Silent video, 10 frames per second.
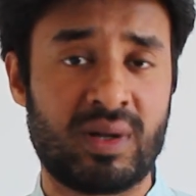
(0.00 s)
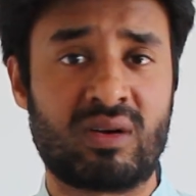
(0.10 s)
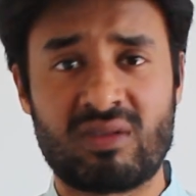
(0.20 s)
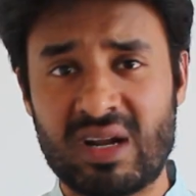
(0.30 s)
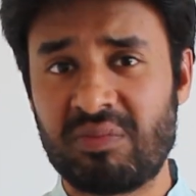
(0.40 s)
And
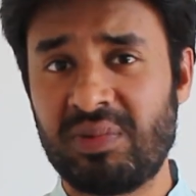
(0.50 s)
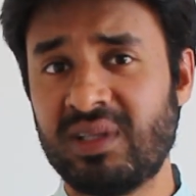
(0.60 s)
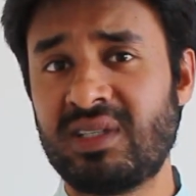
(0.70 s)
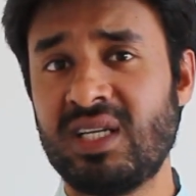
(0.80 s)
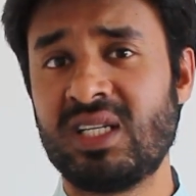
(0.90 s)

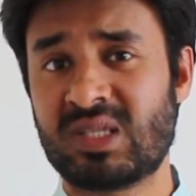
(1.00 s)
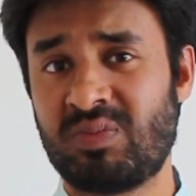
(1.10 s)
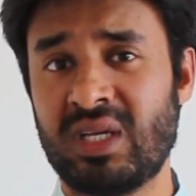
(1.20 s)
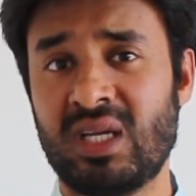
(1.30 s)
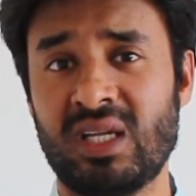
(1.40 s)
credibility in
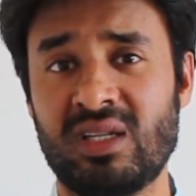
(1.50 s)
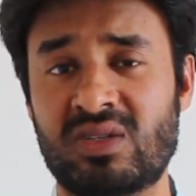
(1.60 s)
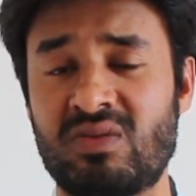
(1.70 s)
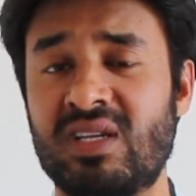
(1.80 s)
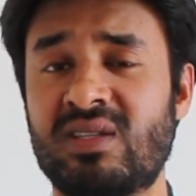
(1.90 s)
speaking
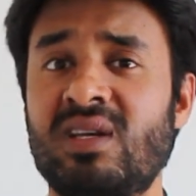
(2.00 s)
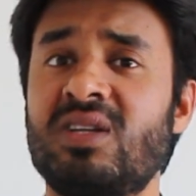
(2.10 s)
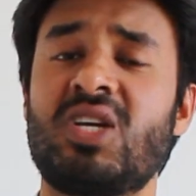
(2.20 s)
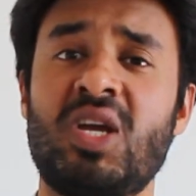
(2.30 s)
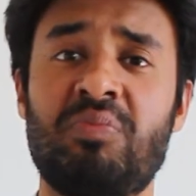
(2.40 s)
industry is
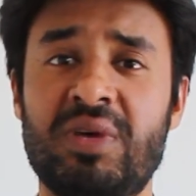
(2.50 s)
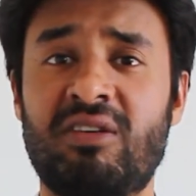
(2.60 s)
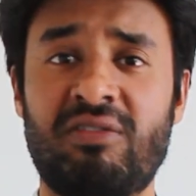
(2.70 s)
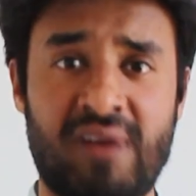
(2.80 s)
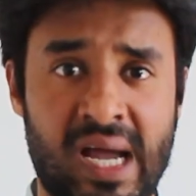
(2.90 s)
such a big
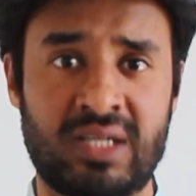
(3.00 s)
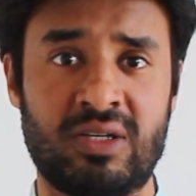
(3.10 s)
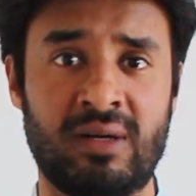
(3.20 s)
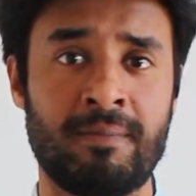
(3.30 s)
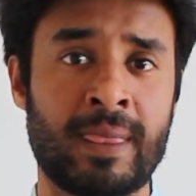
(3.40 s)

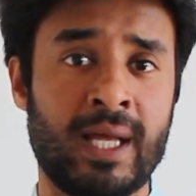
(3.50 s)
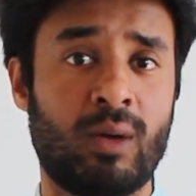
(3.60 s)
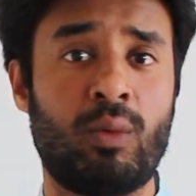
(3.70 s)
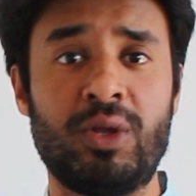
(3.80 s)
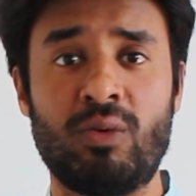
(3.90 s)
factor that
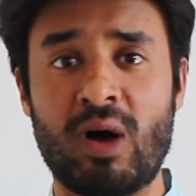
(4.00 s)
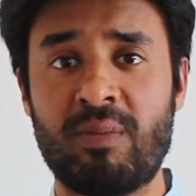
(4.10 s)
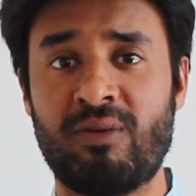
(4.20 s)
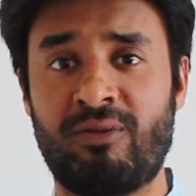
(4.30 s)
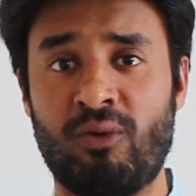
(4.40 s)
when you are
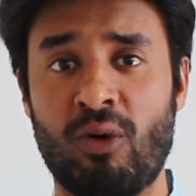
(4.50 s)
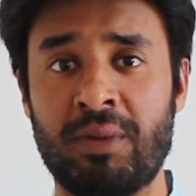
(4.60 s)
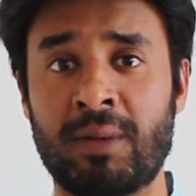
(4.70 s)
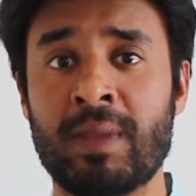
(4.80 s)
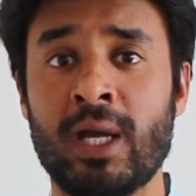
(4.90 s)

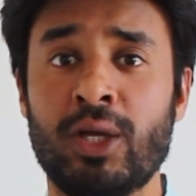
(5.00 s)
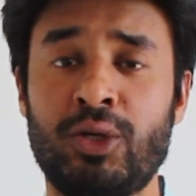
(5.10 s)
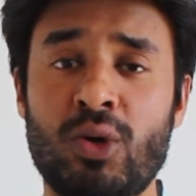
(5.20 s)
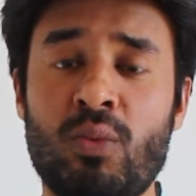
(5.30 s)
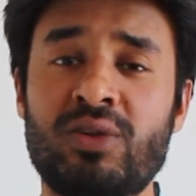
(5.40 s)
performing, you
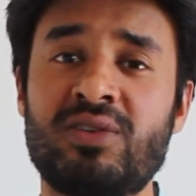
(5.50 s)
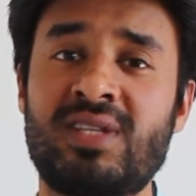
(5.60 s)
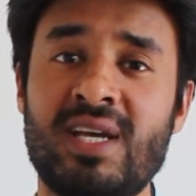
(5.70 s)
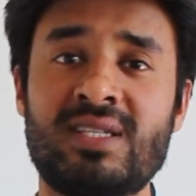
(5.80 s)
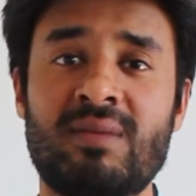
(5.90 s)
don't want to
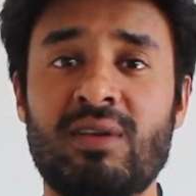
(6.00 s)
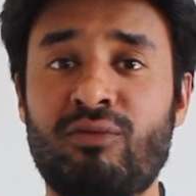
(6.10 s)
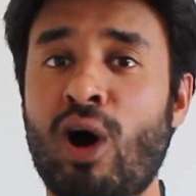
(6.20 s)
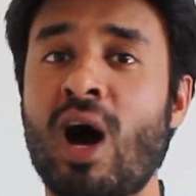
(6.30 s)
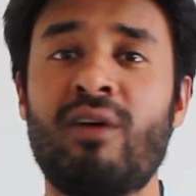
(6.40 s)
say something
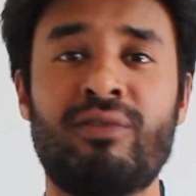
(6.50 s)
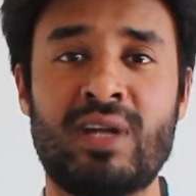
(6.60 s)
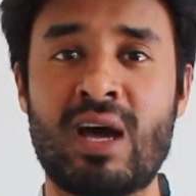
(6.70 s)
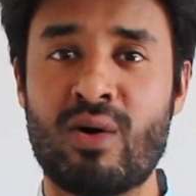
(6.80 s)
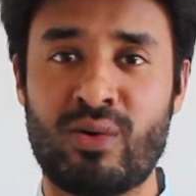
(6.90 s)
for half an
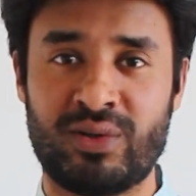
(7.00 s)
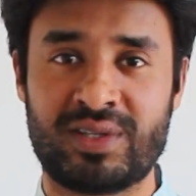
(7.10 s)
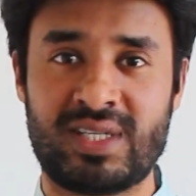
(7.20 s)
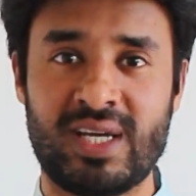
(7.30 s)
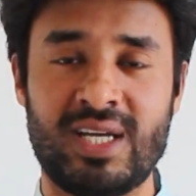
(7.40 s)
hour on
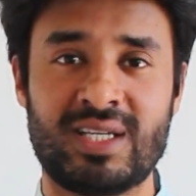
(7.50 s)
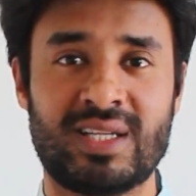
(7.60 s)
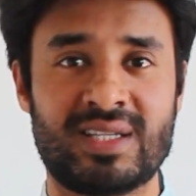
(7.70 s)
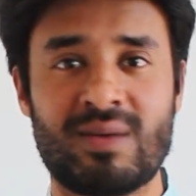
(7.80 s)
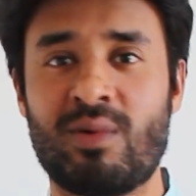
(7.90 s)
stage and
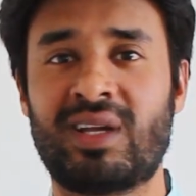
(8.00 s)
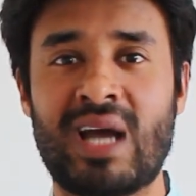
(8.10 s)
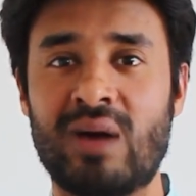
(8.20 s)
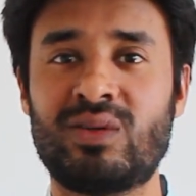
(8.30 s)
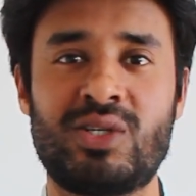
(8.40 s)
then someone
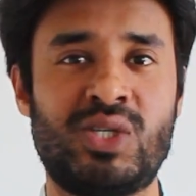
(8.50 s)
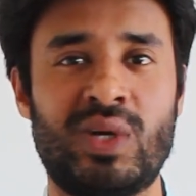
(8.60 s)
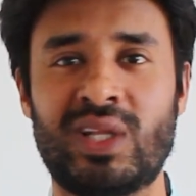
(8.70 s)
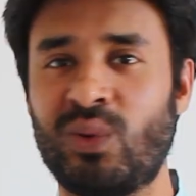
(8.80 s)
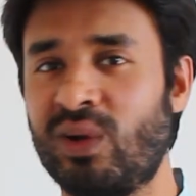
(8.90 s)
counters you
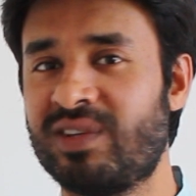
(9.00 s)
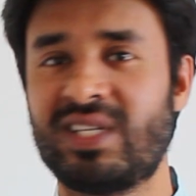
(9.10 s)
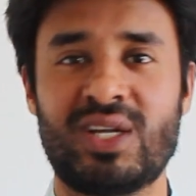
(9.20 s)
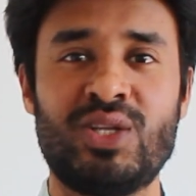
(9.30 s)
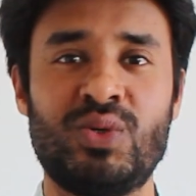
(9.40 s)
and then all of a
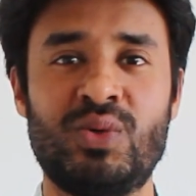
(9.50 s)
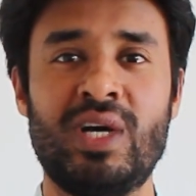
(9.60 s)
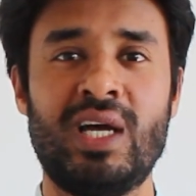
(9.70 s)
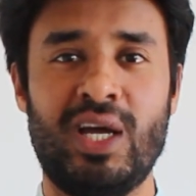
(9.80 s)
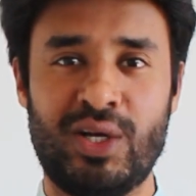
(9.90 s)
sudden you
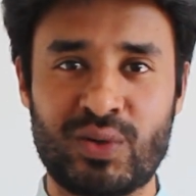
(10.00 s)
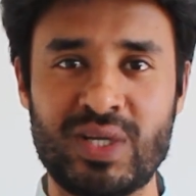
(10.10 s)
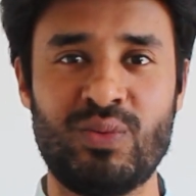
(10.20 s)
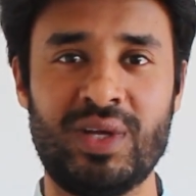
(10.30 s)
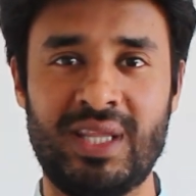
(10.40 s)

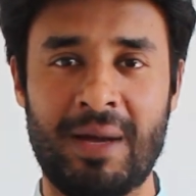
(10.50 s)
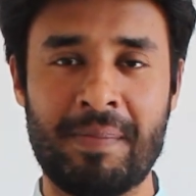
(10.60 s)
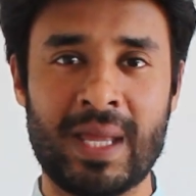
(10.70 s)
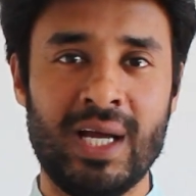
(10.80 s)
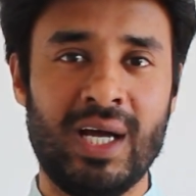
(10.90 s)
agree with them
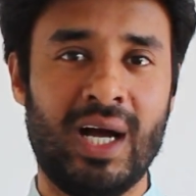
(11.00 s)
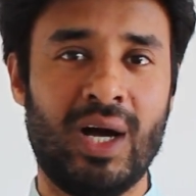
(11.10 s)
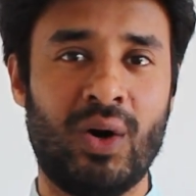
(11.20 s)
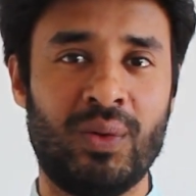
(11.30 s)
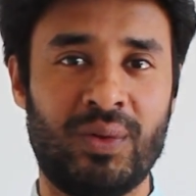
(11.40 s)

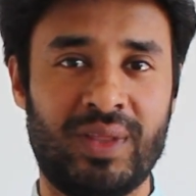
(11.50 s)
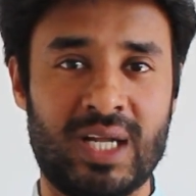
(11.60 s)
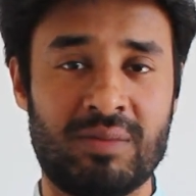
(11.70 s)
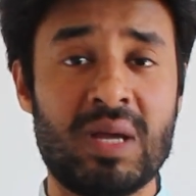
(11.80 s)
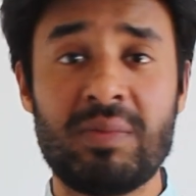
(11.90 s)
on
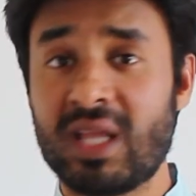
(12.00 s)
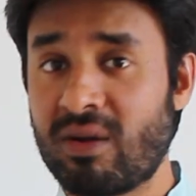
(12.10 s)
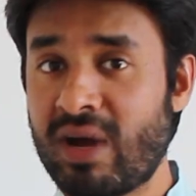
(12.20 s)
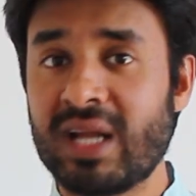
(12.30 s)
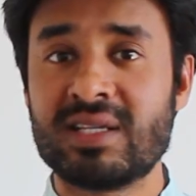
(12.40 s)
that. Maybe they're
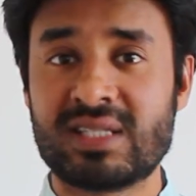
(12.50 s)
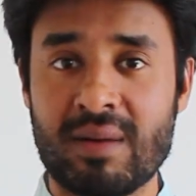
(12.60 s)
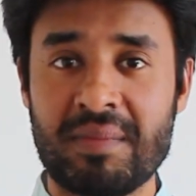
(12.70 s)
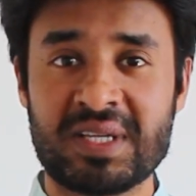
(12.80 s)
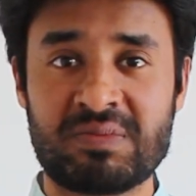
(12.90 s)
right in
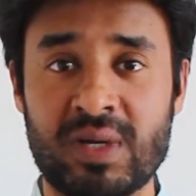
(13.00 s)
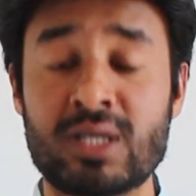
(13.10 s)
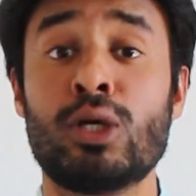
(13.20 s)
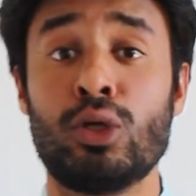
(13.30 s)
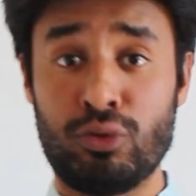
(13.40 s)
some
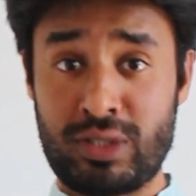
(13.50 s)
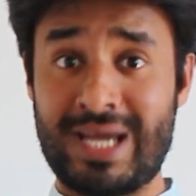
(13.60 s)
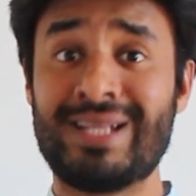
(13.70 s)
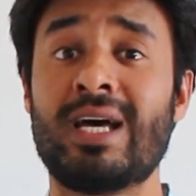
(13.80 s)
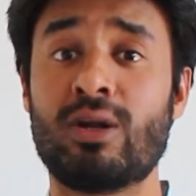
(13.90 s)
aspects, you
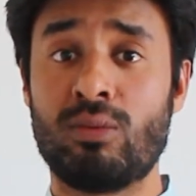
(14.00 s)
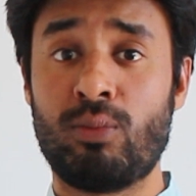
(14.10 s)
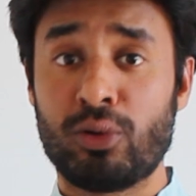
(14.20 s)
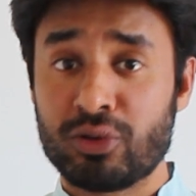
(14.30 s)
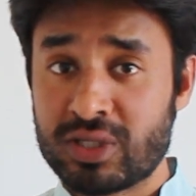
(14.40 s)
take that on
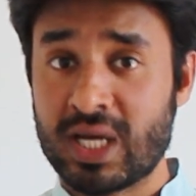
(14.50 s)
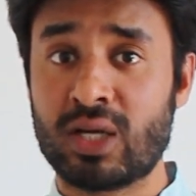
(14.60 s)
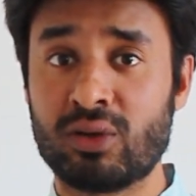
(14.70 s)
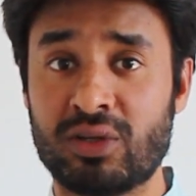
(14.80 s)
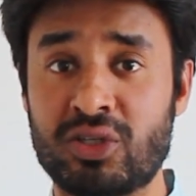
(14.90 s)
board, you take
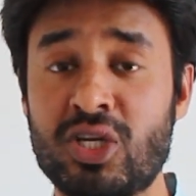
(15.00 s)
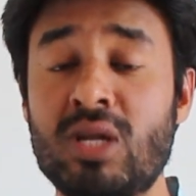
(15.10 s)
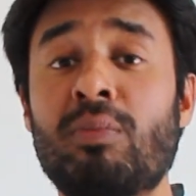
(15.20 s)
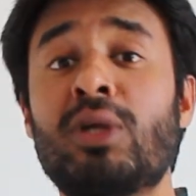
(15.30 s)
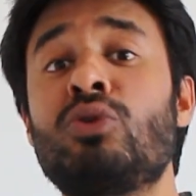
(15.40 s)
it on the
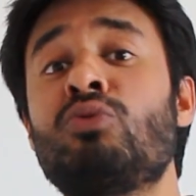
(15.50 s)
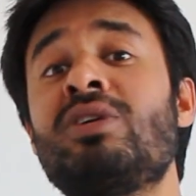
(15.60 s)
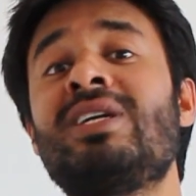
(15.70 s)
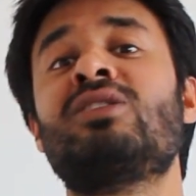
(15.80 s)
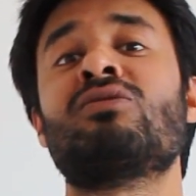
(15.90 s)
chin, but you
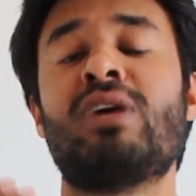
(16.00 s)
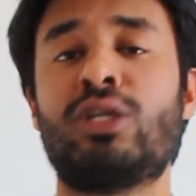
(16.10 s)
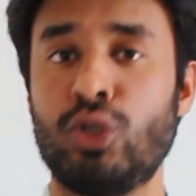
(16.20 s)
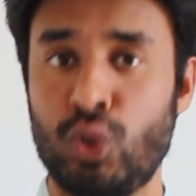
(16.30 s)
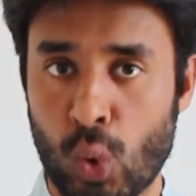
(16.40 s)
reiterate
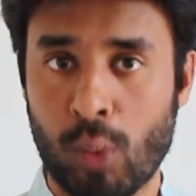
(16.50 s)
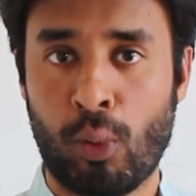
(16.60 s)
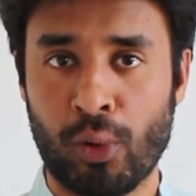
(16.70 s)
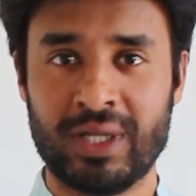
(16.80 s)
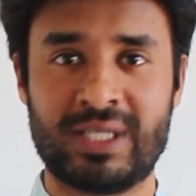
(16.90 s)
your
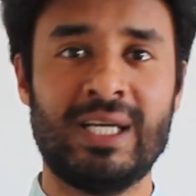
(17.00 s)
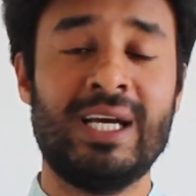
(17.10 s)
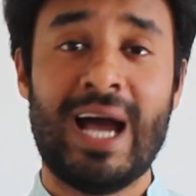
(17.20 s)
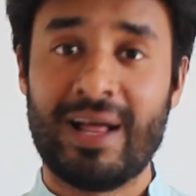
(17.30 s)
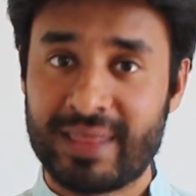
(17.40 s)
point,
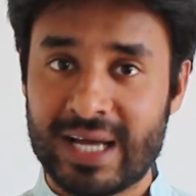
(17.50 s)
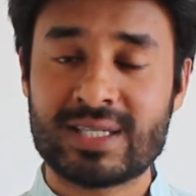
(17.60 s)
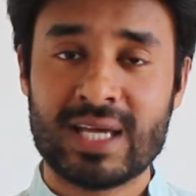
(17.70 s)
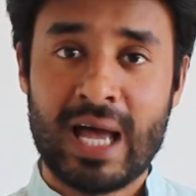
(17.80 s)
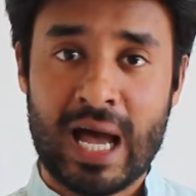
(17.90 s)
and
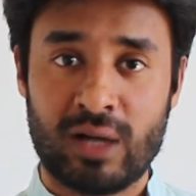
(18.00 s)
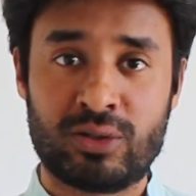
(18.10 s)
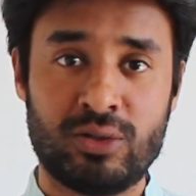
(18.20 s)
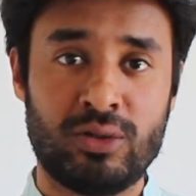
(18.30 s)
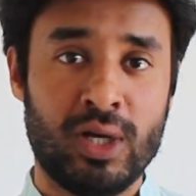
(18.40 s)
that's how
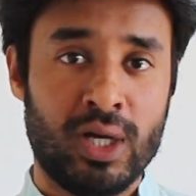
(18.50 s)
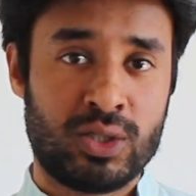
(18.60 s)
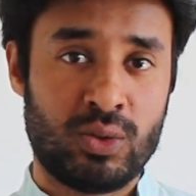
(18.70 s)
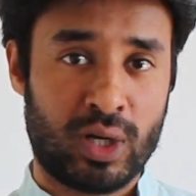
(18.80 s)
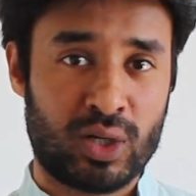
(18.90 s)
to
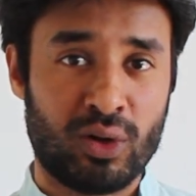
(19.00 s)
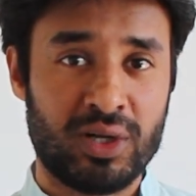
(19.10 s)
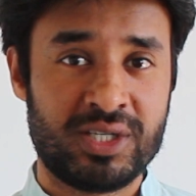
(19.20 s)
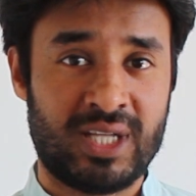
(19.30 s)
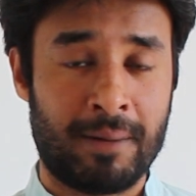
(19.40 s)

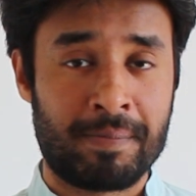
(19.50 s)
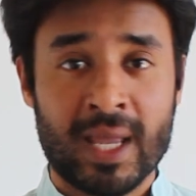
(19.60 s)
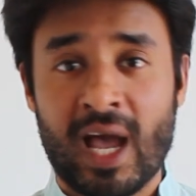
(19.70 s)
acknowledge that.